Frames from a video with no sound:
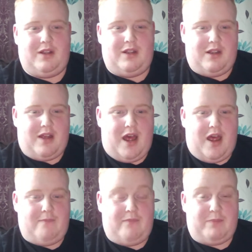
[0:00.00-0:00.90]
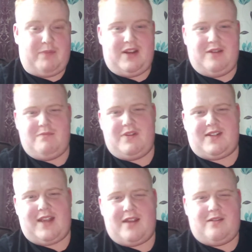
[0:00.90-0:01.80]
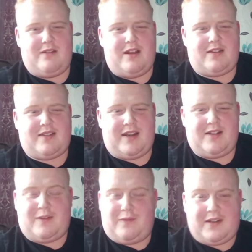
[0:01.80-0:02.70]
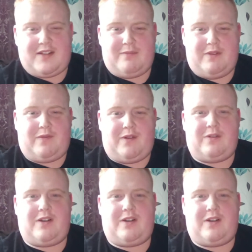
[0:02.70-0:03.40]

Um, but in, in uh, centre defensive midfielder,